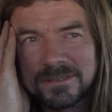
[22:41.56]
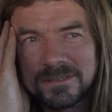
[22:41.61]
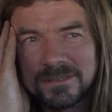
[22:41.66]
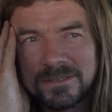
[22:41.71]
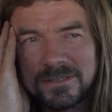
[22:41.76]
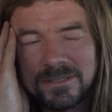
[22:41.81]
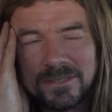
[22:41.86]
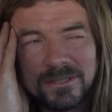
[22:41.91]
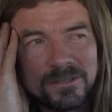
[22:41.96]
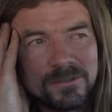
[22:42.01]

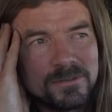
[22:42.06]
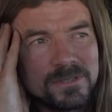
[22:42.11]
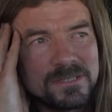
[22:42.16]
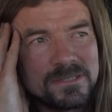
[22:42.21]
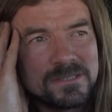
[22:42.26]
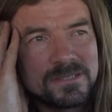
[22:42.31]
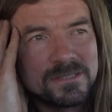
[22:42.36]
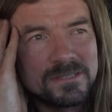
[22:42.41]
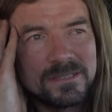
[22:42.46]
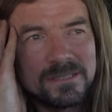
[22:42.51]

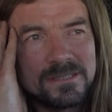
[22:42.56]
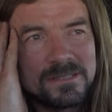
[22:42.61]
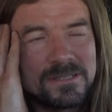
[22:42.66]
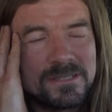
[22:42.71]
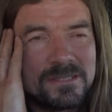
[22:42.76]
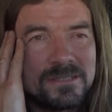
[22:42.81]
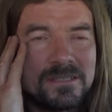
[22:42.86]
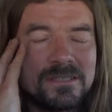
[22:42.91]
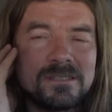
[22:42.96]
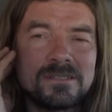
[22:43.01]

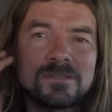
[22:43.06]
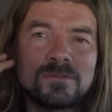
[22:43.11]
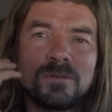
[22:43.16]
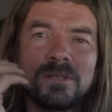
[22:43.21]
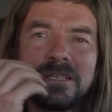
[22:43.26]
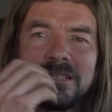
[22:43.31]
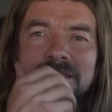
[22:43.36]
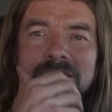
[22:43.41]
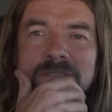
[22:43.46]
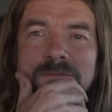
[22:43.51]
It's
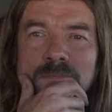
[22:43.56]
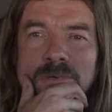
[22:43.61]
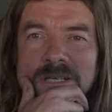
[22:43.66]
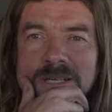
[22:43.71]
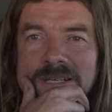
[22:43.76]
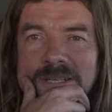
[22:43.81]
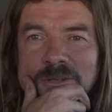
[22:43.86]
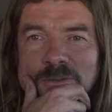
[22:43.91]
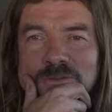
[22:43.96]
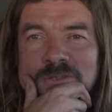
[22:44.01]
weird, but
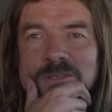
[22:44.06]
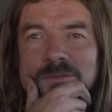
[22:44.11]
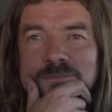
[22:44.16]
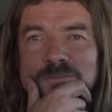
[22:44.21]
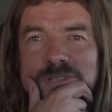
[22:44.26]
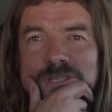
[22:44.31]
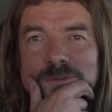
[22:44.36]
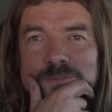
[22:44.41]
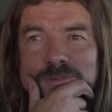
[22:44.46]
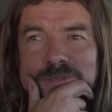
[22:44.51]
I know some
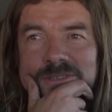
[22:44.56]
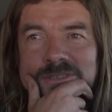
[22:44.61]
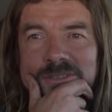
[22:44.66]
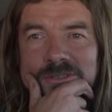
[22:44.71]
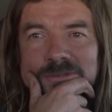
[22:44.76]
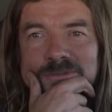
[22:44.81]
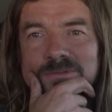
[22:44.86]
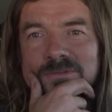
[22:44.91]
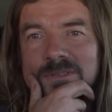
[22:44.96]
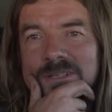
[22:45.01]
people
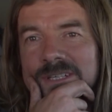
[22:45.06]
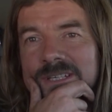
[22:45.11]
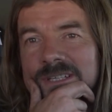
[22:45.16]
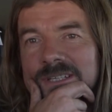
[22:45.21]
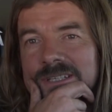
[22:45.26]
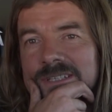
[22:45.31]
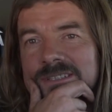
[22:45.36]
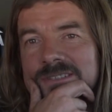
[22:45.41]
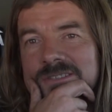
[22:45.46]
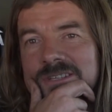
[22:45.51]
do
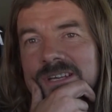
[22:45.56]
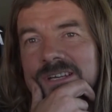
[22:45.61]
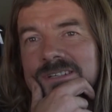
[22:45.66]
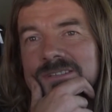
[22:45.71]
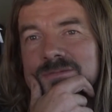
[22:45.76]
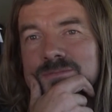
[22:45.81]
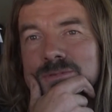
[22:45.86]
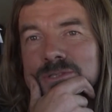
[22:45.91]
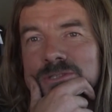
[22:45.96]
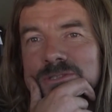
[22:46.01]

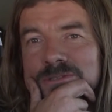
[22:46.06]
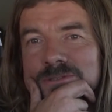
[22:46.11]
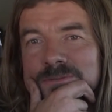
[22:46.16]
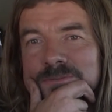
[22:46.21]
charge more.